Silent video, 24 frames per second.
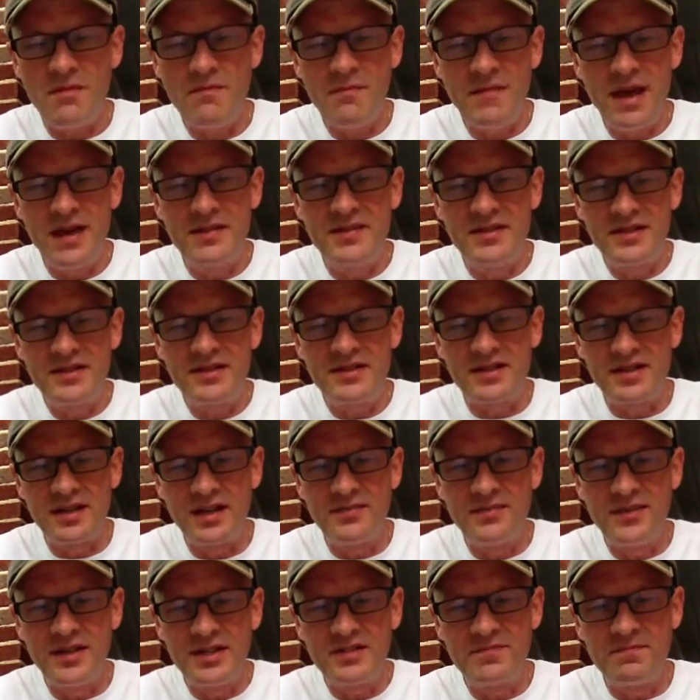man,
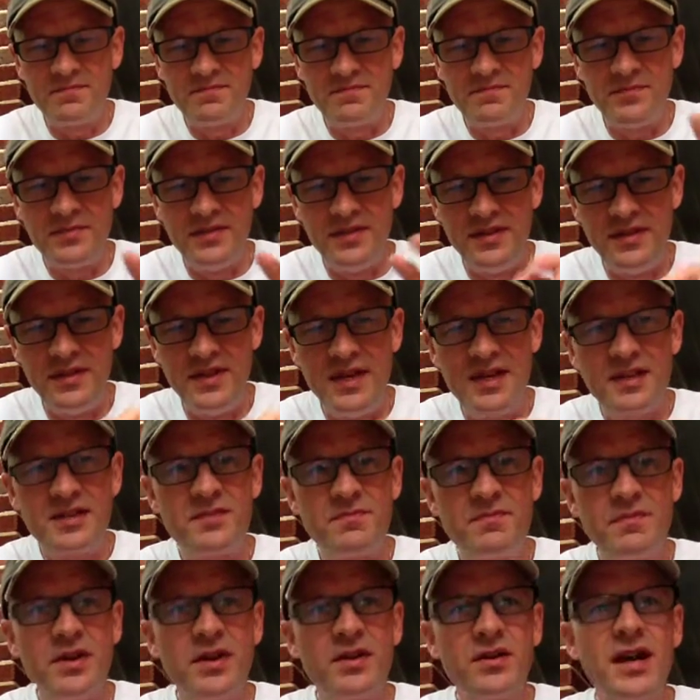this
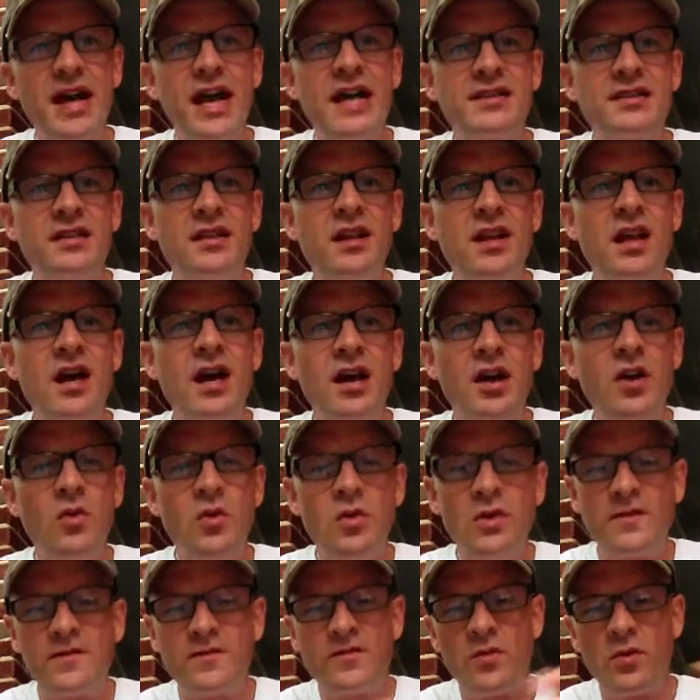beer has a lot
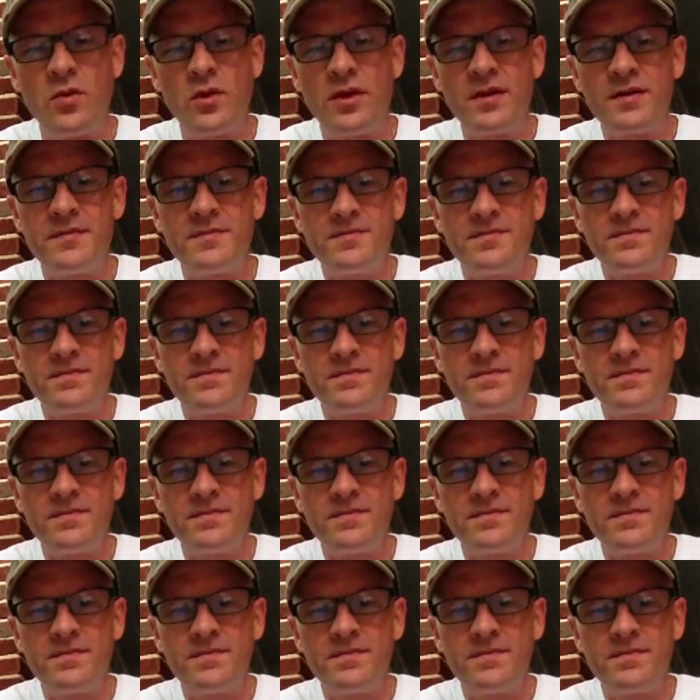going for it.